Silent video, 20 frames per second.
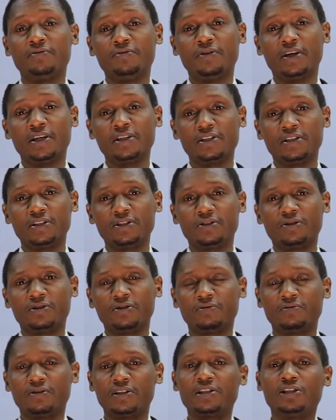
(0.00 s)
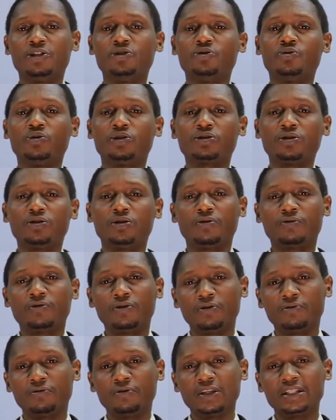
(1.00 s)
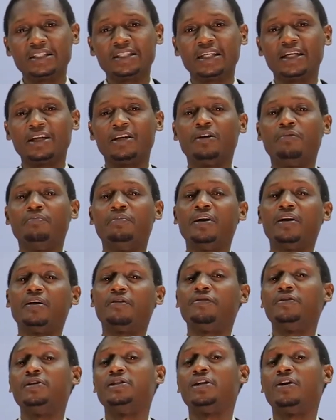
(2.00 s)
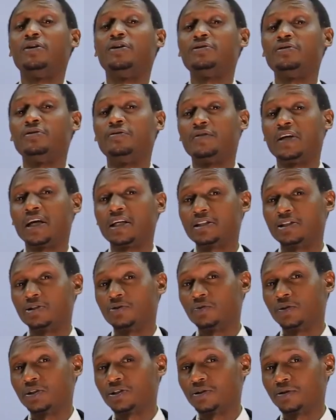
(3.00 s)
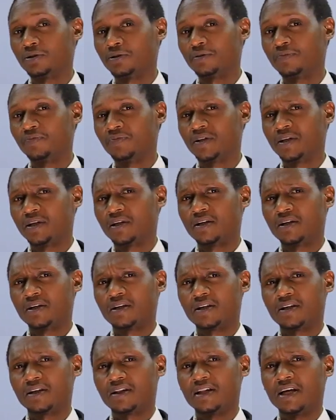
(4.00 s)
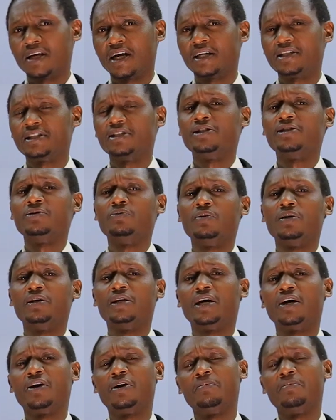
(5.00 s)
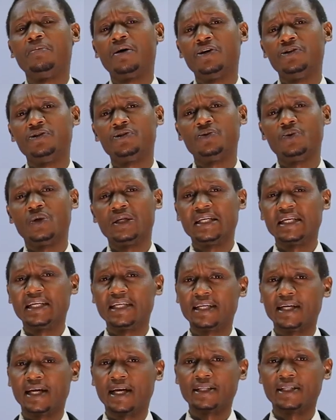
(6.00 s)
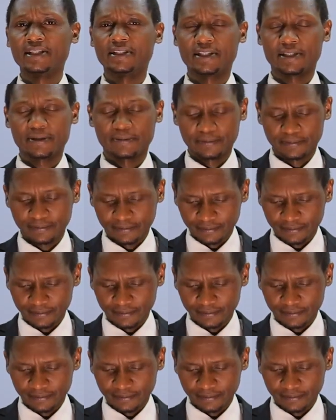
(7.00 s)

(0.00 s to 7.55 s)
advantage of a situation of conflict and a benefit out of that situation that it will now amount to an illegality